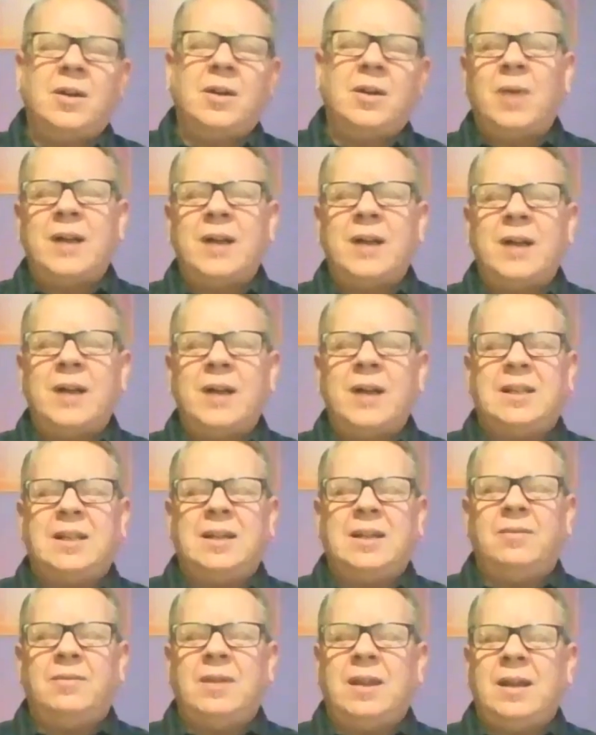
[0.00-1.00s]
watching
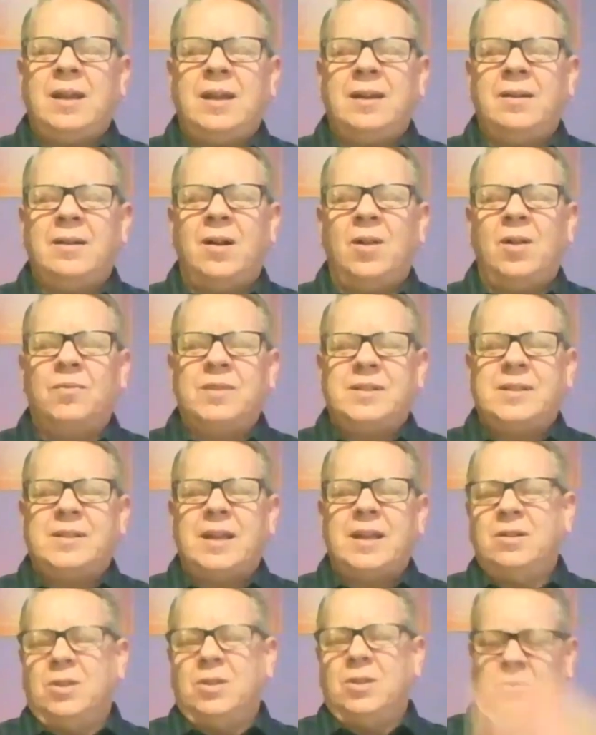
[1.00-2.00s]
TV and all of a
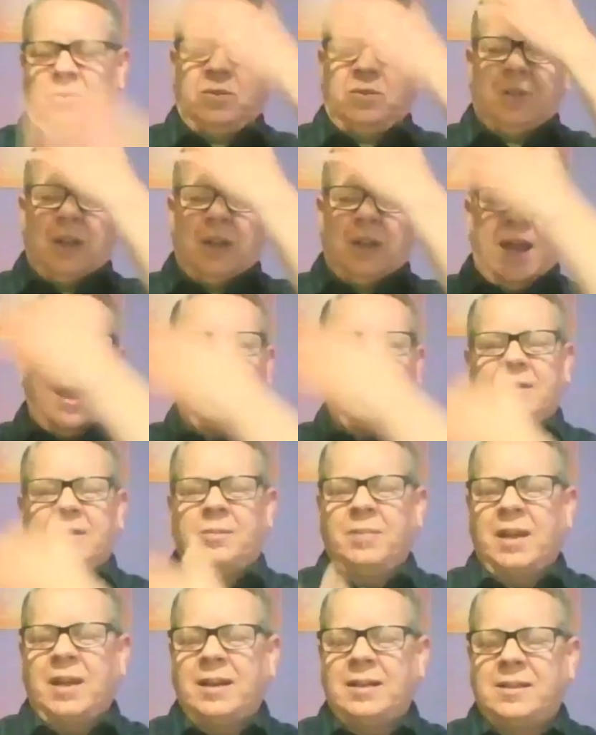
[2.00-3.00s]
sudden you have
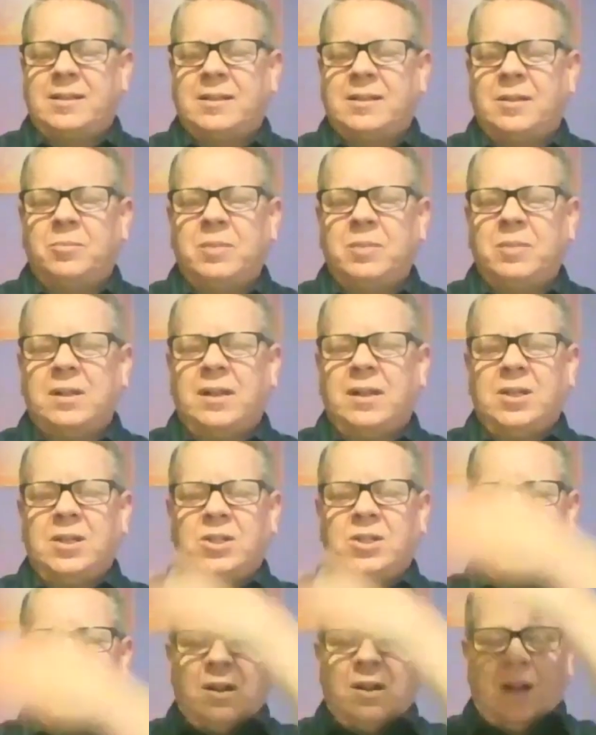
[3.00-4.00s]
some kind of
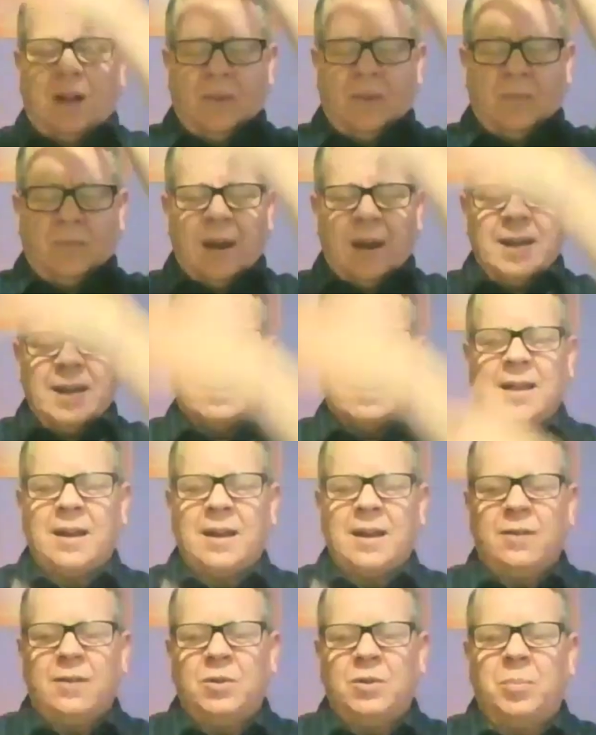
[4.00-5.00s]
stimulation on the right
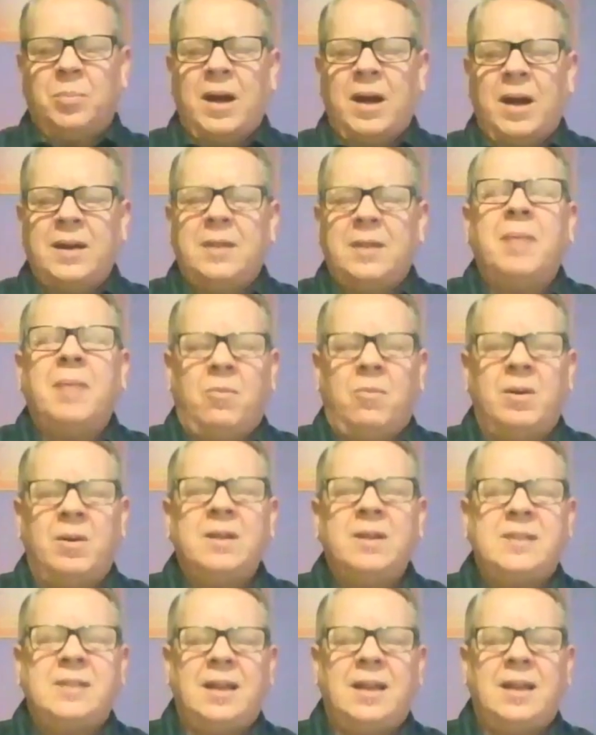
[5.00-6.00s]
side of your body, you might
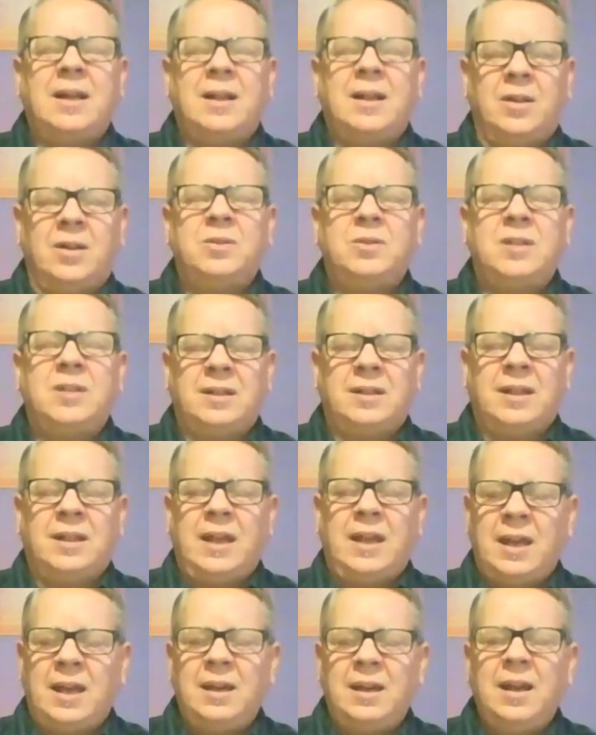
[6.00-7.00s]
want to say hello to
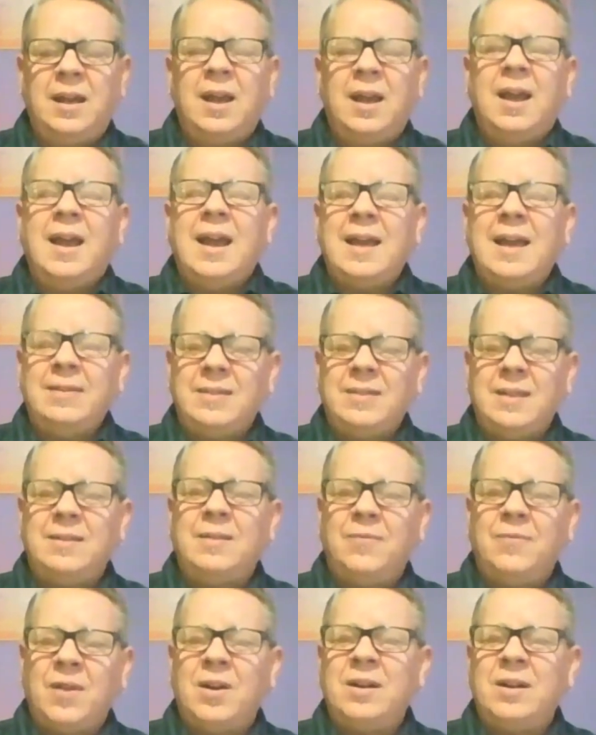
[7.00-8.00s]
Lynn. And then
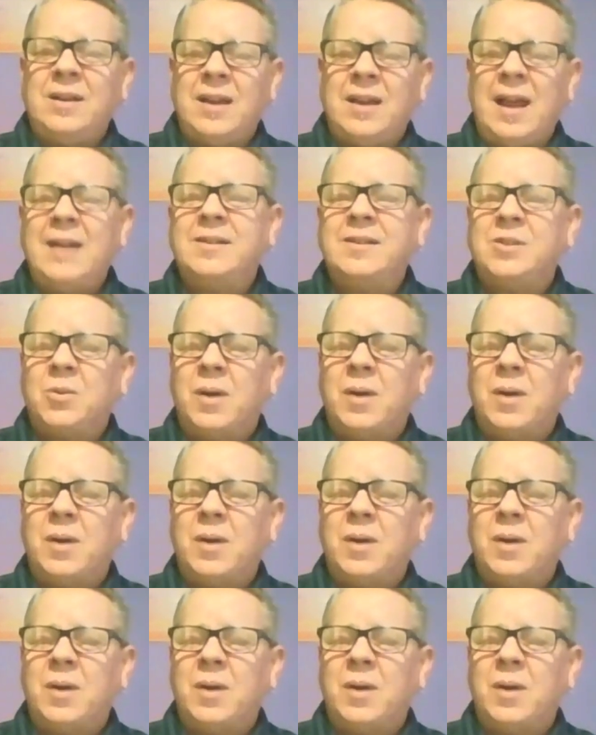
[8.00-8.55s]
the very next